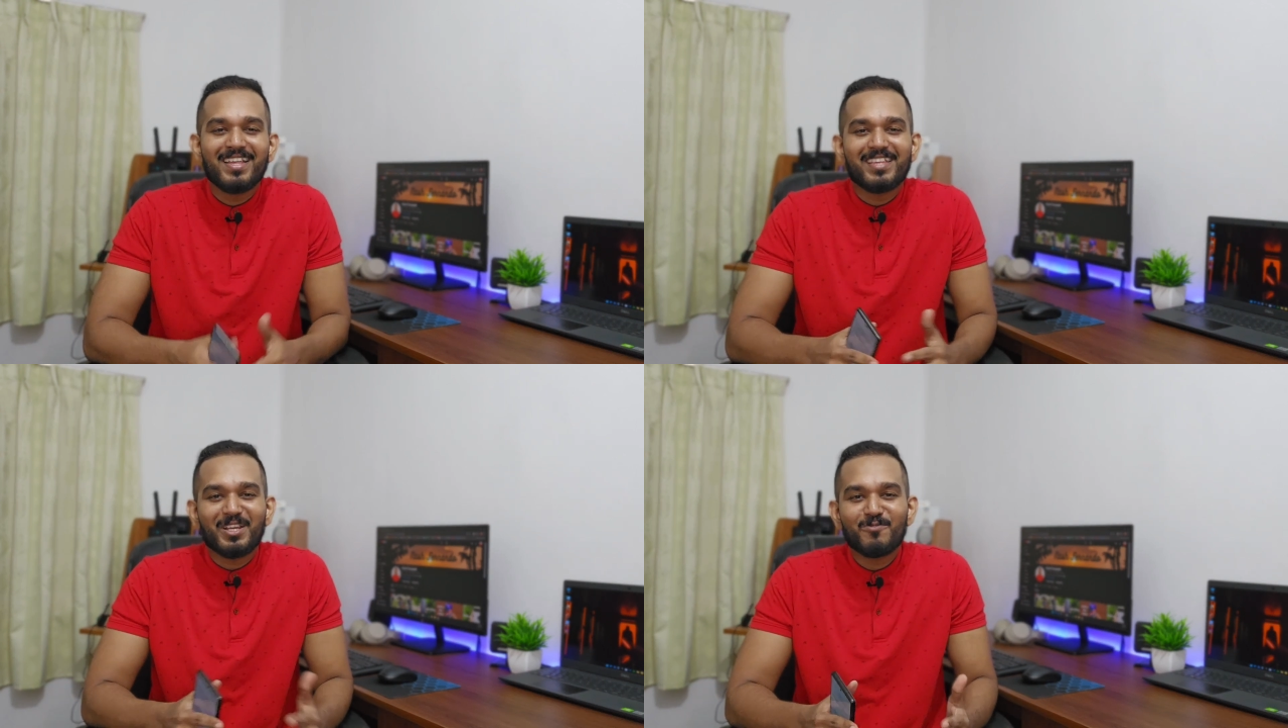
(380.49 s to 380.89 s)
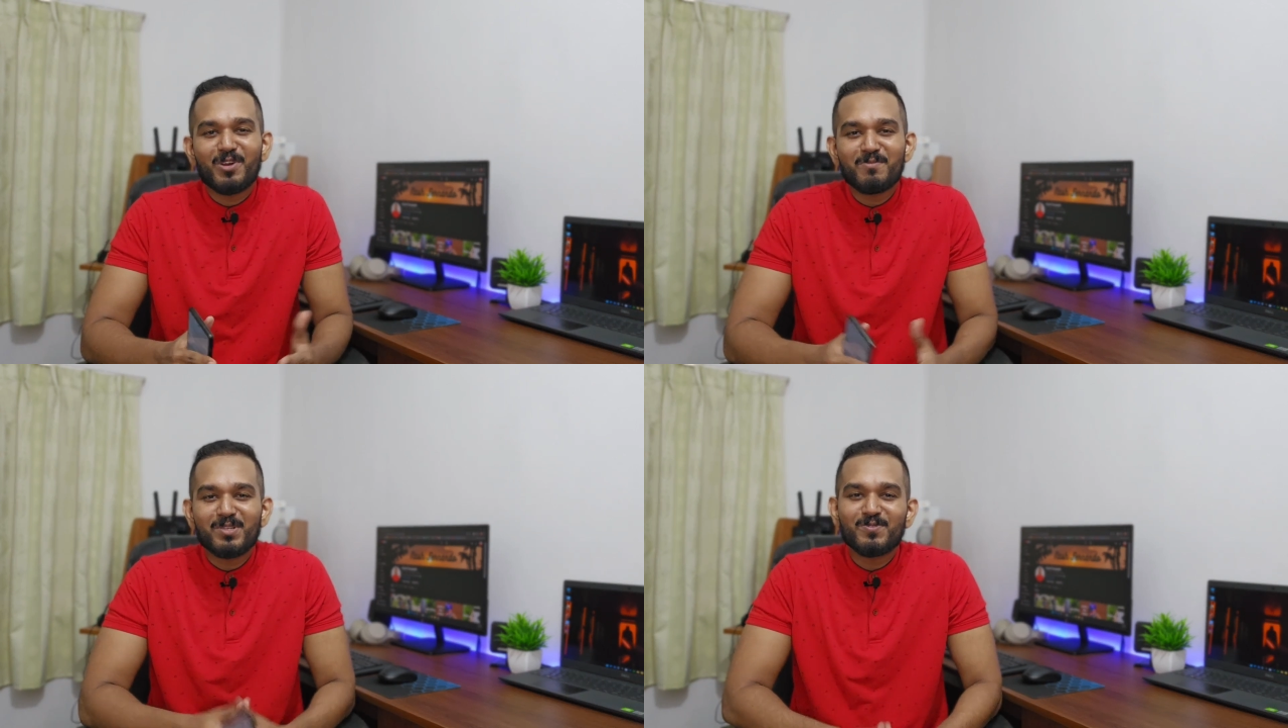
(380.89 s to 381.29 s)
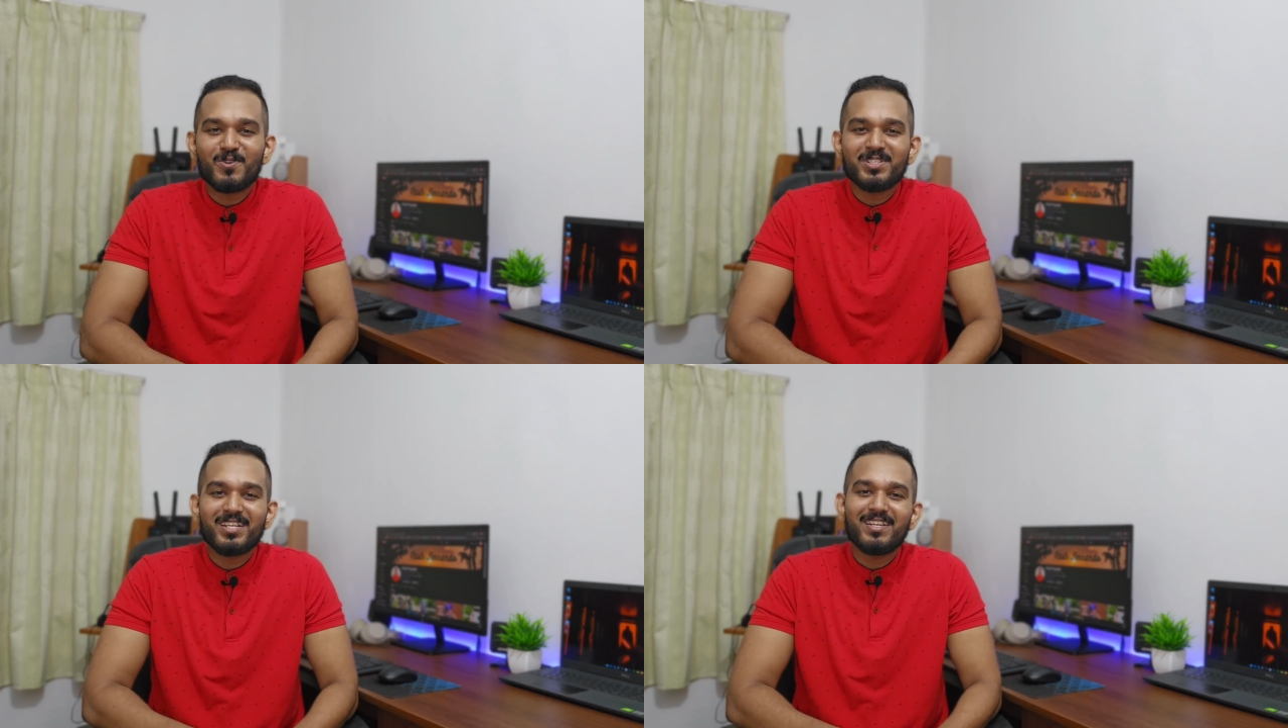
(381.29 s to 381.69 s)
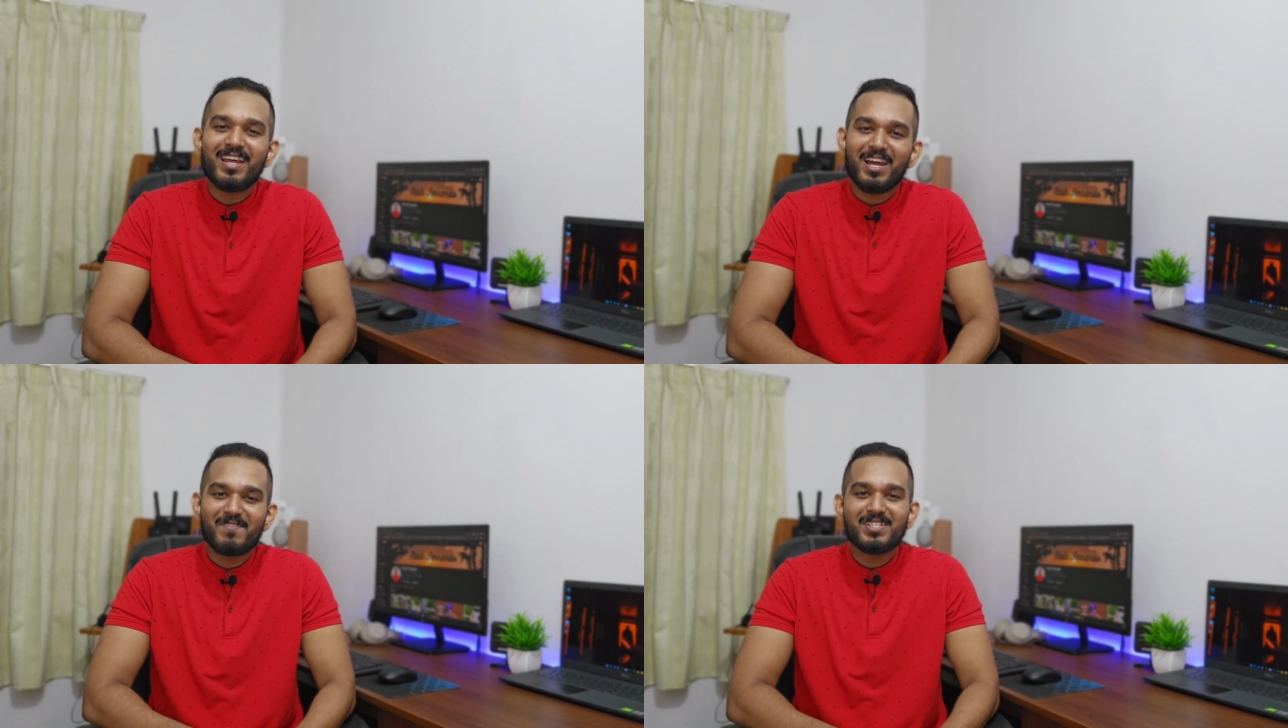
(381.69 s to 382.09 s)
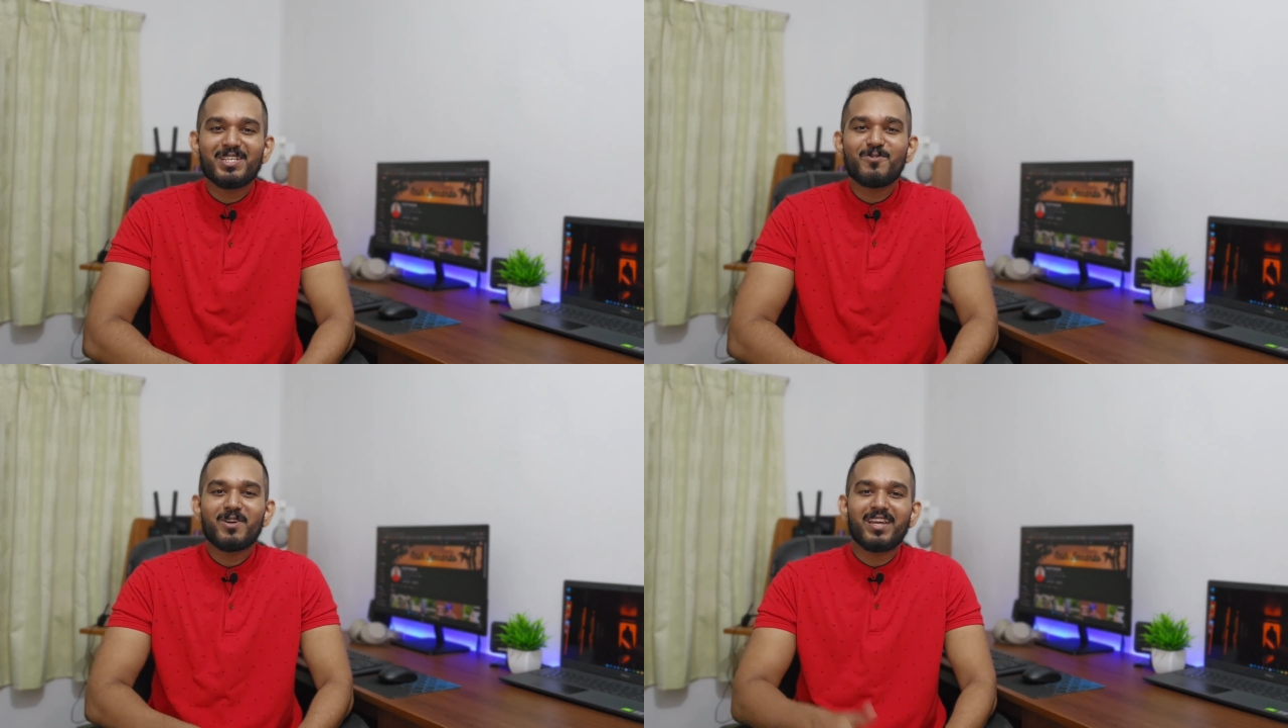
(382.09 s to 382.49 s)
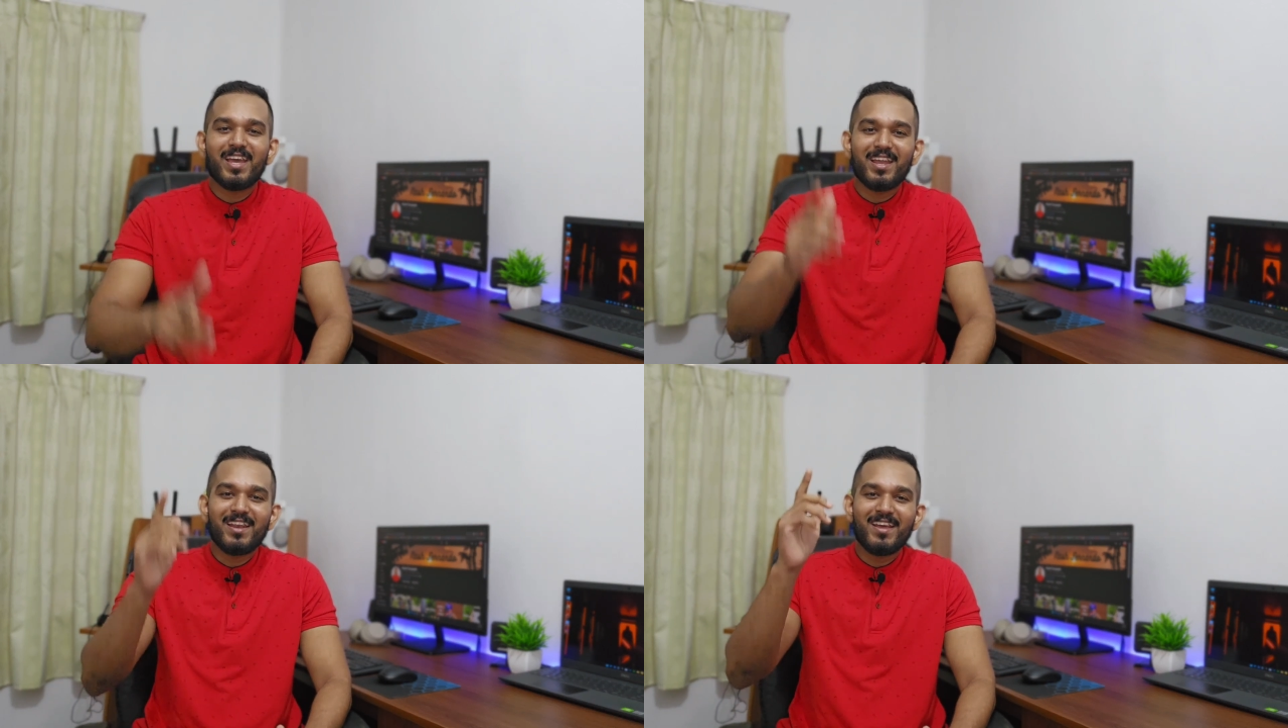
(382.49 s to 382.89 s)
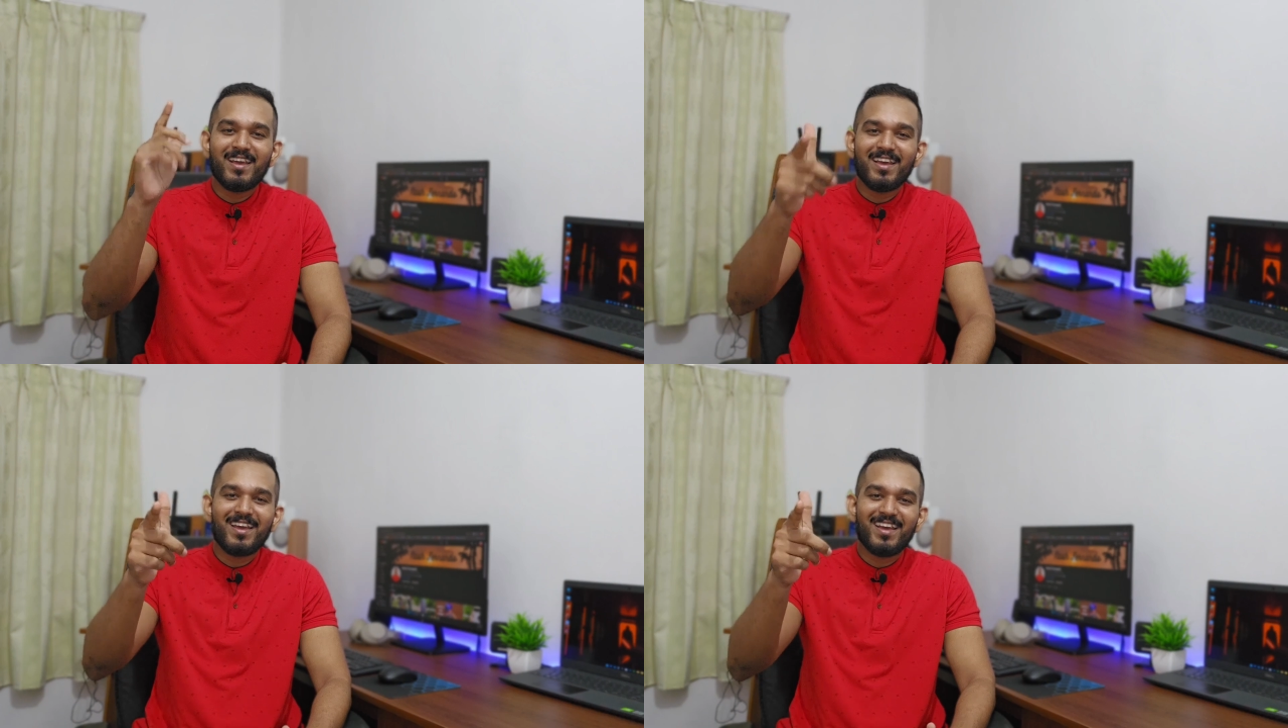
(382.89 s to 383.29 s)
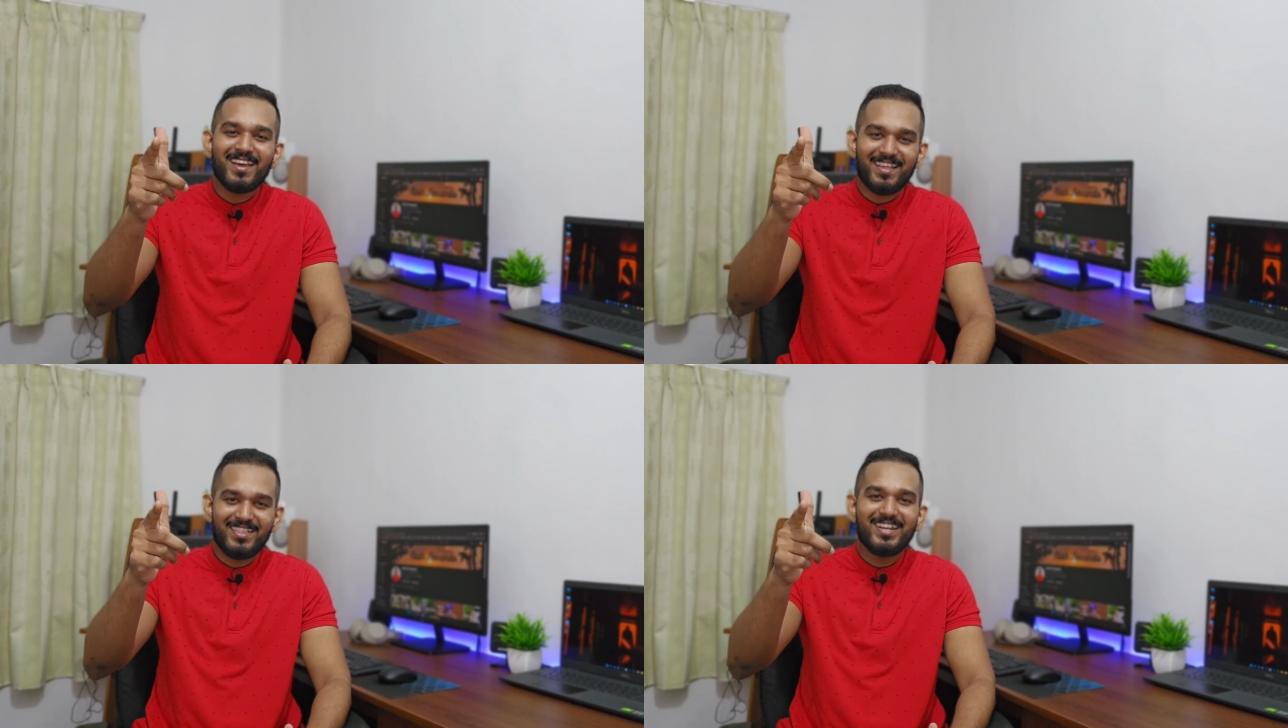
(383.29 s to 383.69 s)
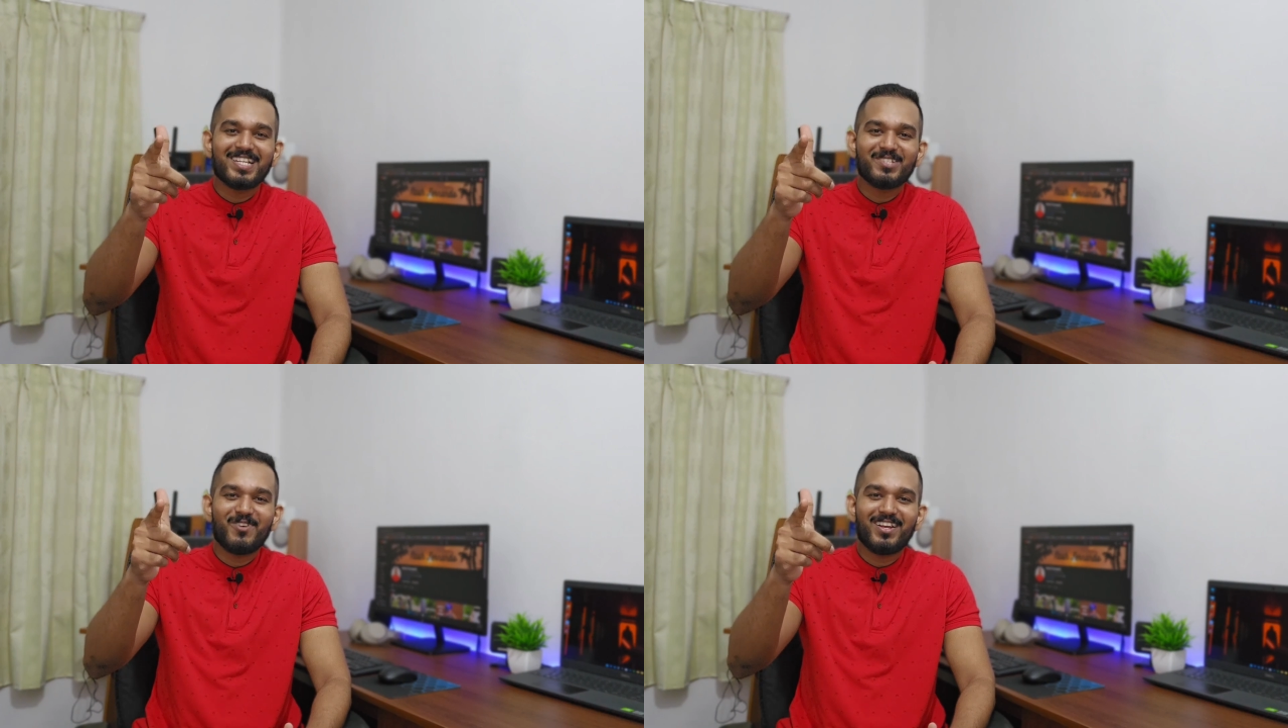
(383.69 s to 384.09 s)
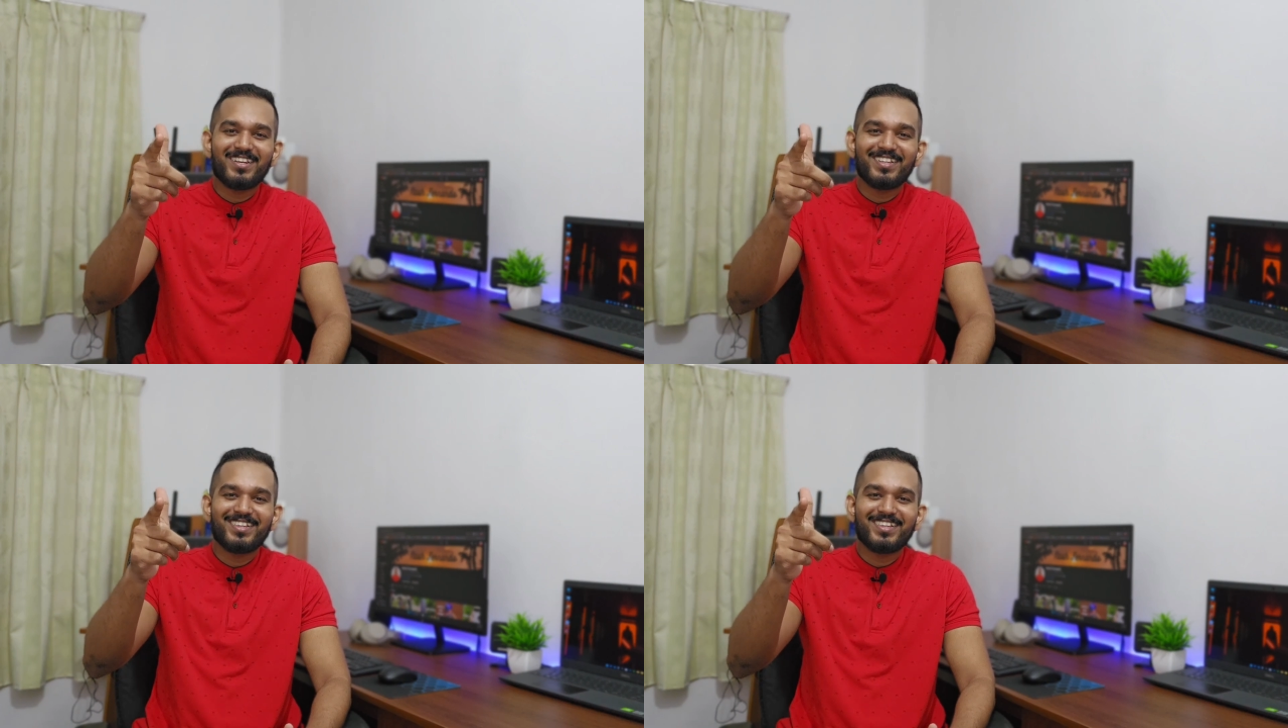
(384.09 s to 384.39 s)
Thank you very much for watching, and I will see you again in the next one.